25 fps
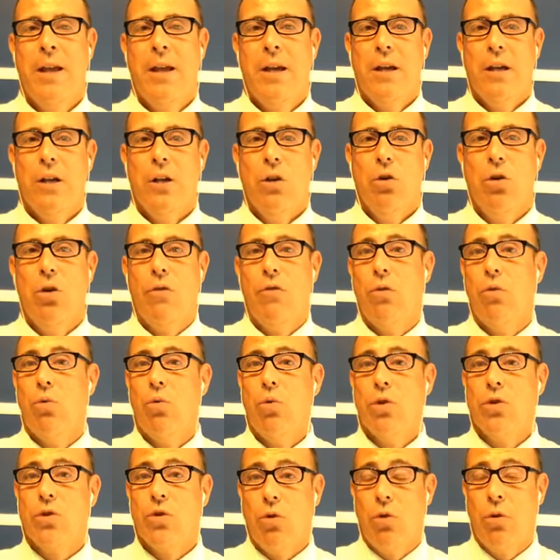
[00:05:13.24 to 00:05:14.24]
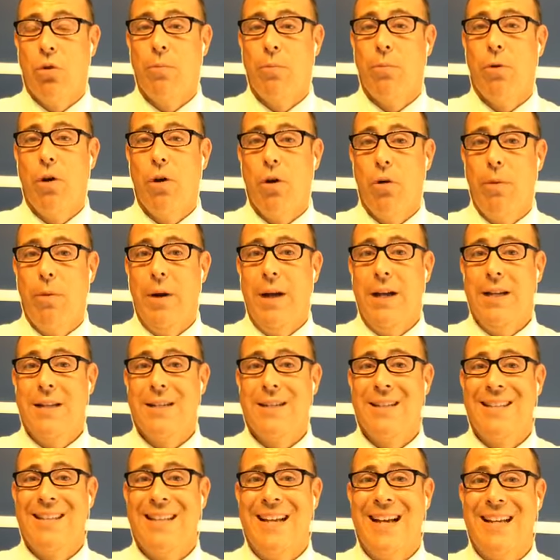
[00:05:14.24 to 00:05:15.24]
Louisville was on
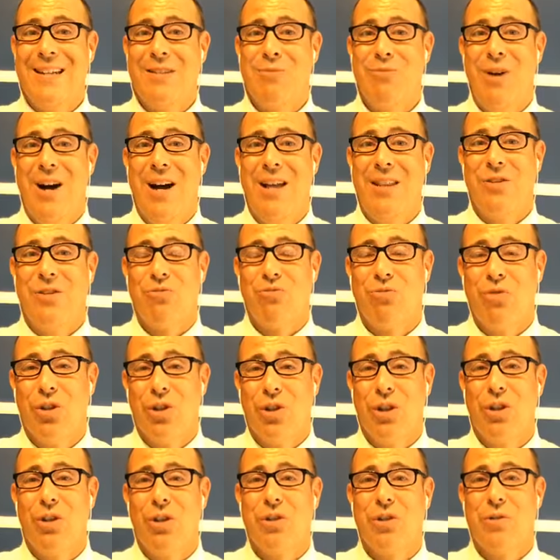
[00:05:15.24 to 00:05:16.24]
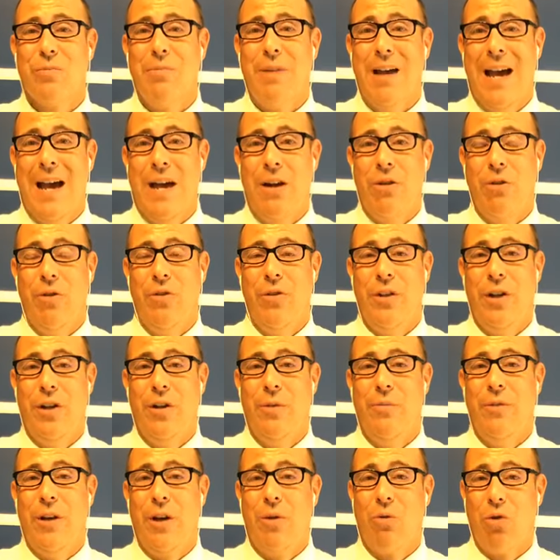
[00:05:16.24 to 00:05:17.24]
probation. That's why this really looks bad on
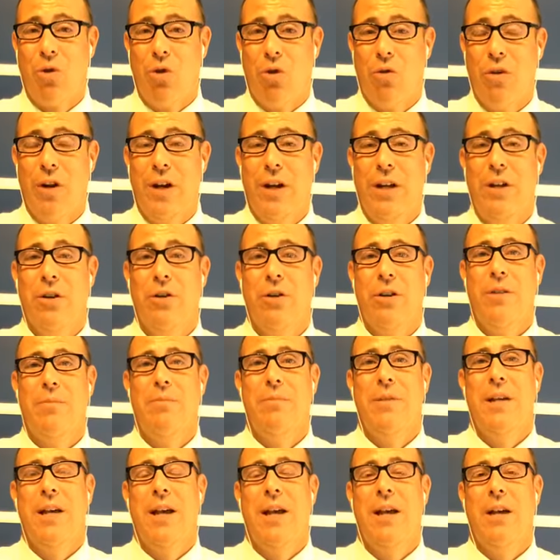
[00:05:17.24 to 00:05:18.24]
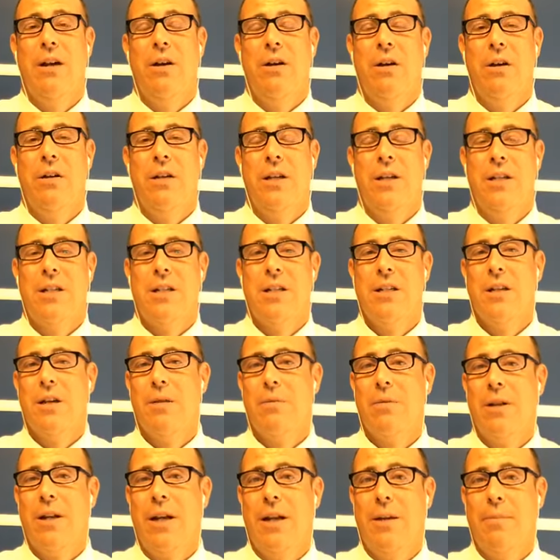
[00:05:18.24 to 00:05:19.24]
them. They were already on
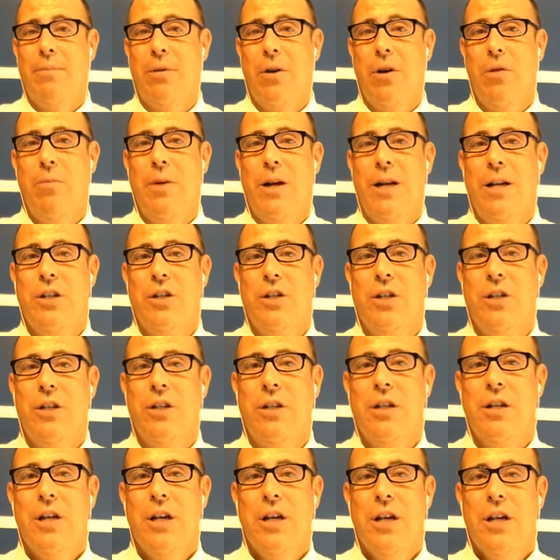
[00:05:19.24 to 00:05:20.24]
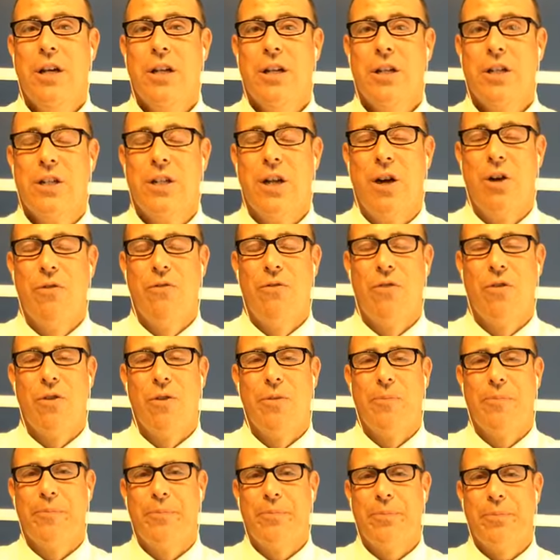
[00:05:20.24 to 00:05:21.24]
NCAA probation. So
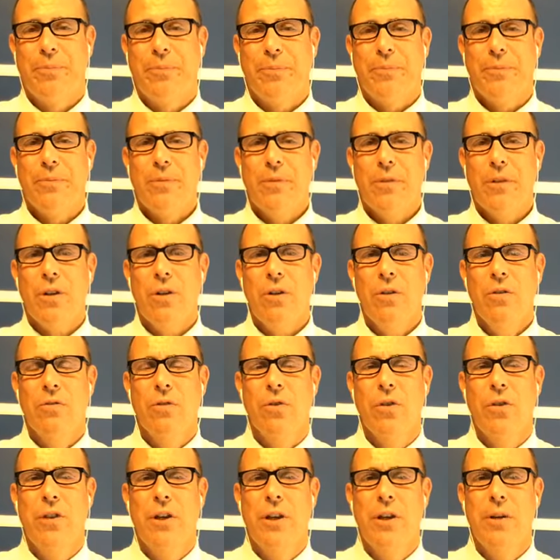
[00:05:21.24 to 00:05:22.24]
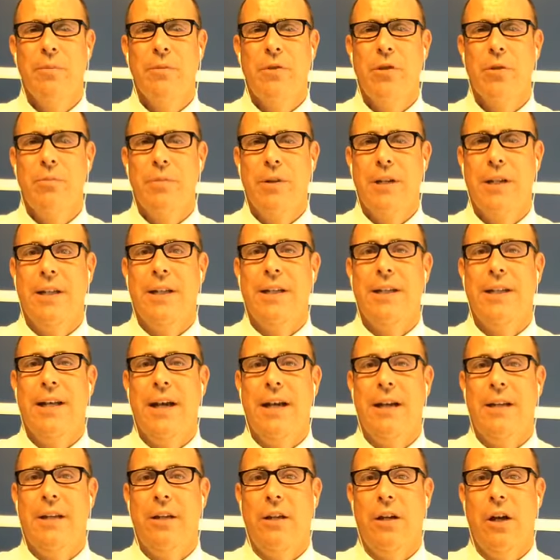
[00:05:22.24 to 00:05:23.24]
for them to be
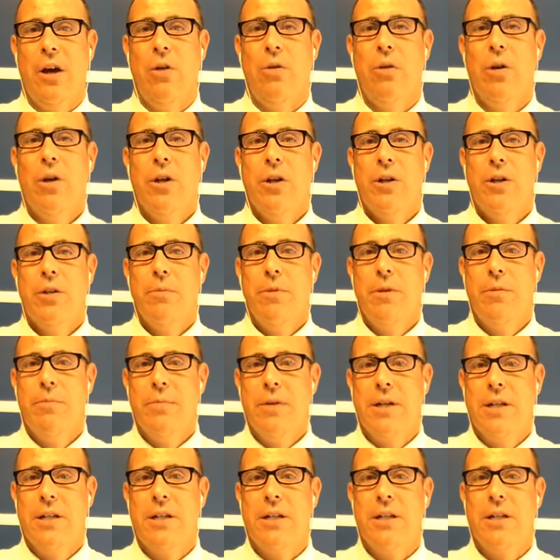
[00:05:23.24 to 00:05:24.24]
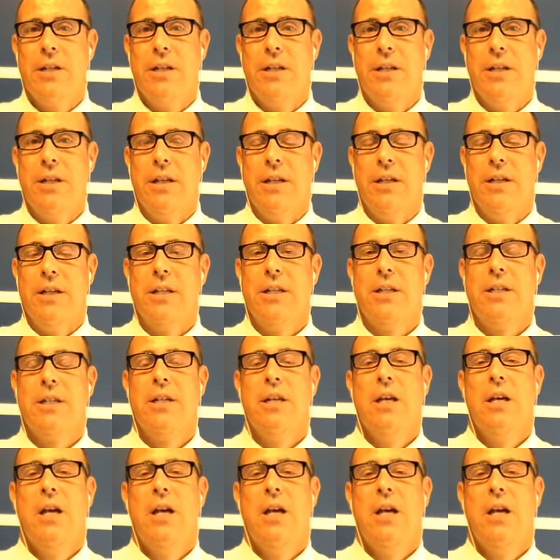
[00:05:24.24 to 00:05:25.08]
to be mentioned in this,